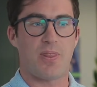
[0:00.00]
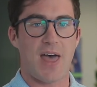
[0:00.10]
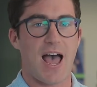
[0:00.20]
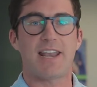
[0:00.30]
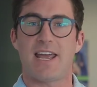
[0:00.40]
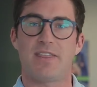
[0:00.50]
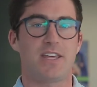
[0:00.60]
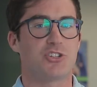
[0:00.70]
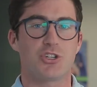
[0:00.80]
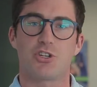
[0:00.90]
that, and
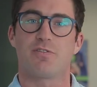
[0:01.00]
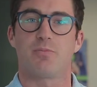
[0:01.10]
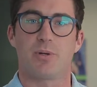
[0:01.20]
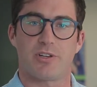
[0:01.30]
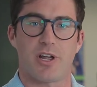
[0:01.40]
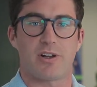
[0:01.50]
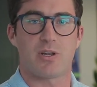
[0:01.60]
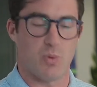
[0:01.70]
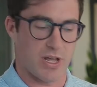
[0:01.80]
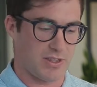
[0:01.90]
then just your
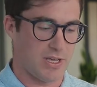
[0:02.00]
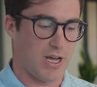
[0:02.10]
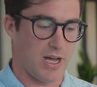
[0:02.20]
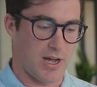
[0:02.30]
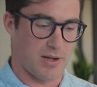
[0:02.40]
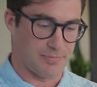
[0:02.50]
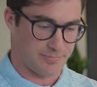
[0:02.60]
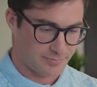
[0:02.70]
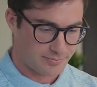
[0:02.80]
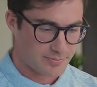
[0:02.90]
familiarity with
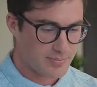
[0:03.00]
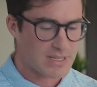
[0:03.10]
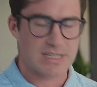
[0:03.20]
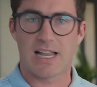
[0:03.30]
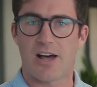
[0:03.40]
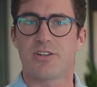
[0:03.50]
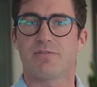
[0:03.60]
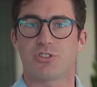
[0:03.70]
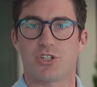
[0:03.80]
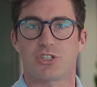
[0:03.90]
cloud
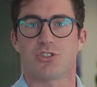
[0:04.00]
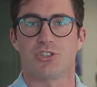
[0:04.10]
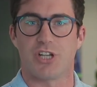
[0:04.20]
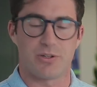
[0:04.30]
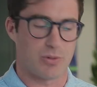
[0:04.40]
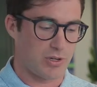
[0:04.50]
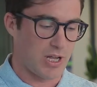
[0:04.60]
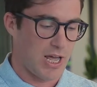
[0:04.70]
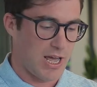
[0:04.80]
infrastructure in general.